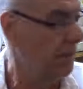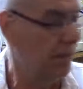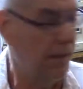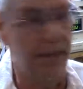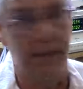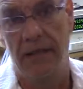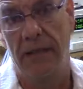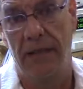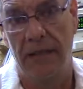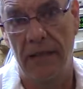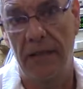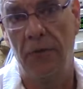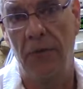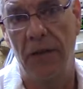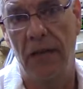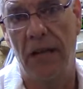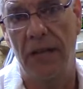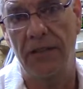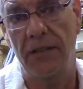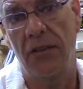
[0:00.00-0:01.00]
But it will
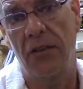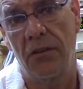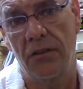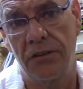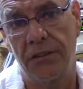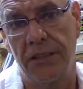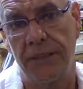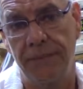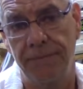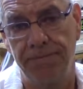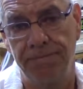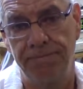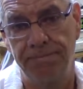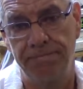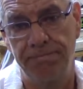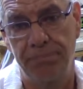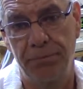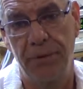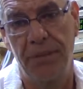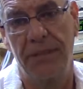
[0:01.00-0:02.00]
last a long time.
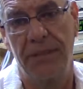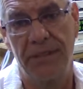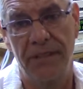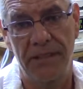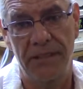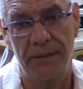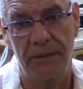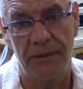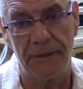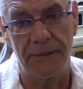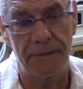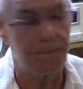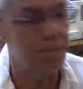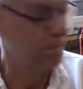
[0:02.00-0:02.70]
Put it this way.